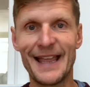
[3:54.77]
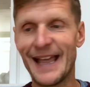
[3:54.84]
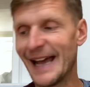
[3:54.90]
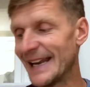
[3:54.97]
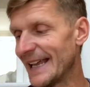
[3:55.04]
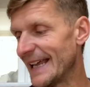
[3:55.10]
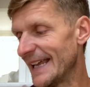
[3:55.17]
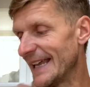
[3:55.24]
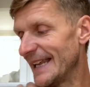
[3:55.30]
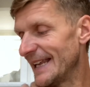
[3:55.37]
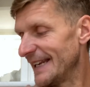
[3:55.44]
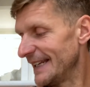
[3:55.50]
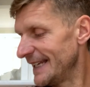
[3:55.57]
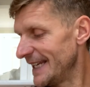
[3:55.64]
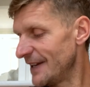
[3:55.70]
And it
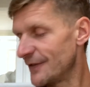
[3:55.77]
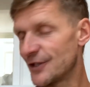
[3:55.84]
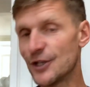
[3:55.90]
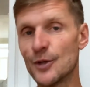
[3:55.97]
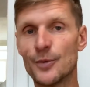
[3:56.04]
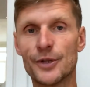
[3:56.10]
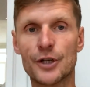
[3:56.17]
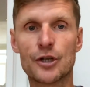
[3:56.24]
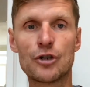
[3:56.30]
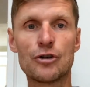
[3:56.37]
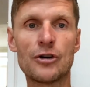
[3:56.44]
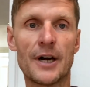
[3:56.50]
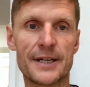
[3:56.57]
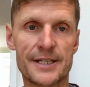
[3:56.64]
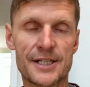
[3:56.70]
leaves you with a
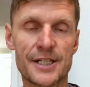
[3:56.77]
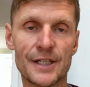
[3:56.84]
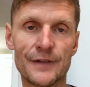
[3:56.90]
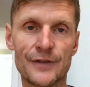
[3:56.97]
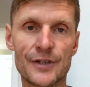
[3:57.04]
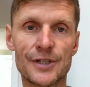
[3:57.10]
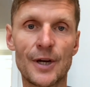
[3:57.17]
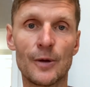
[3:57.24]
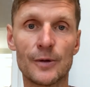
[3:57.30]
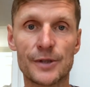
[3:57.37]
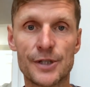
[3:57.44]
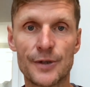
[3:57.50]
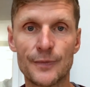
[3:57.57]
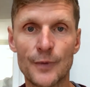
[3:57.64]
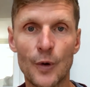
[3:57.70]
crust of salt